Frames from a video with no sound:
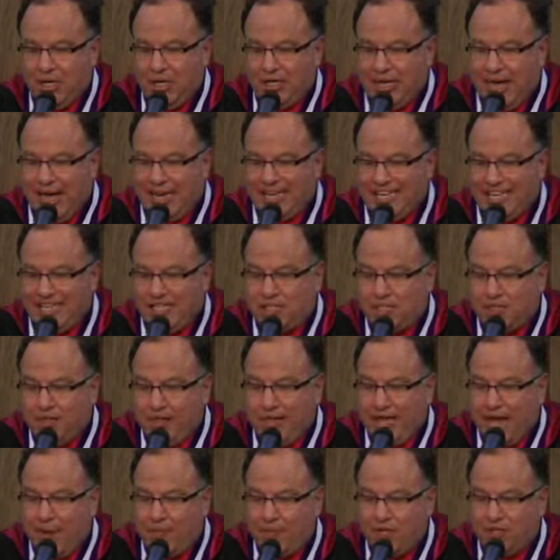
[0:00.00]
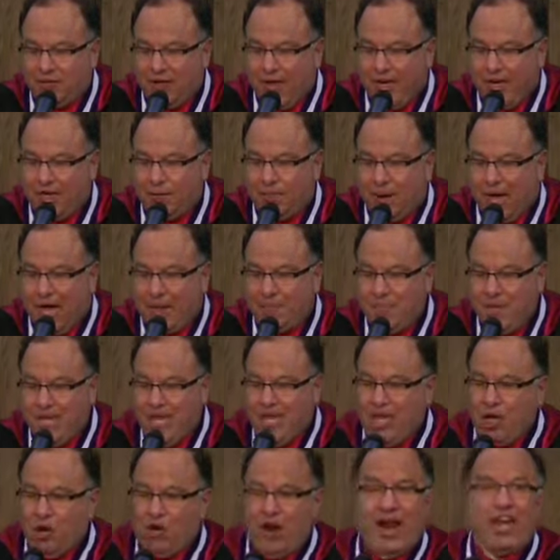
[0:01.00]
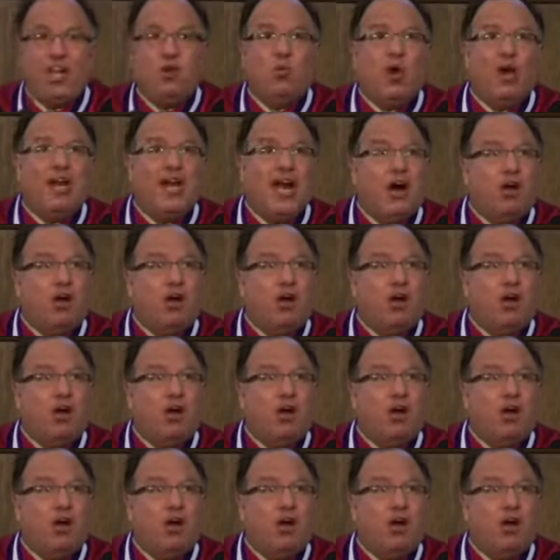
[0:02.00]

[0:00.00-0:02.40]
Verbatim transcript: not easily emulated by me or anyone